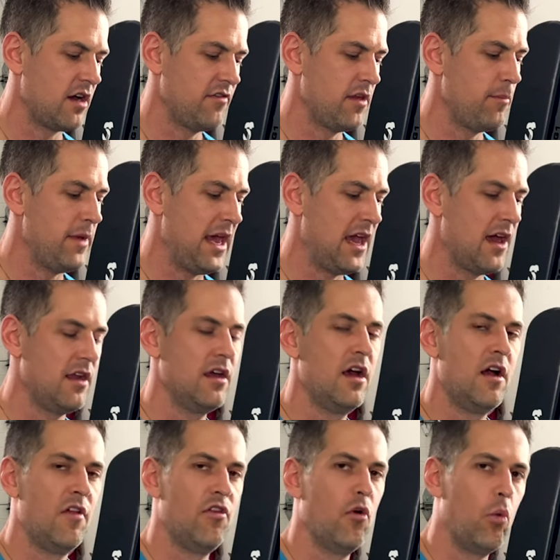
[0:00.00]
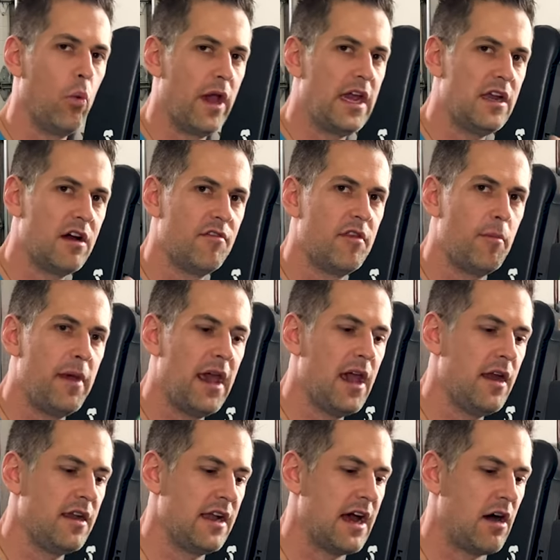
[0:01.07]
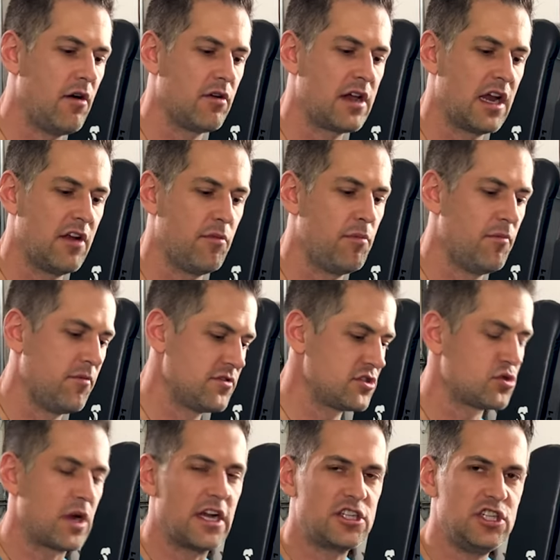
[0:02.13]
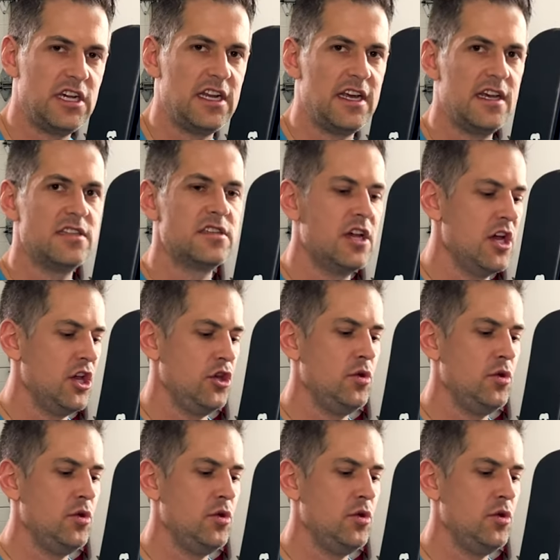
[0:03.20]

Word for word: of the band, the weight of the band and how kind of stretchy it is.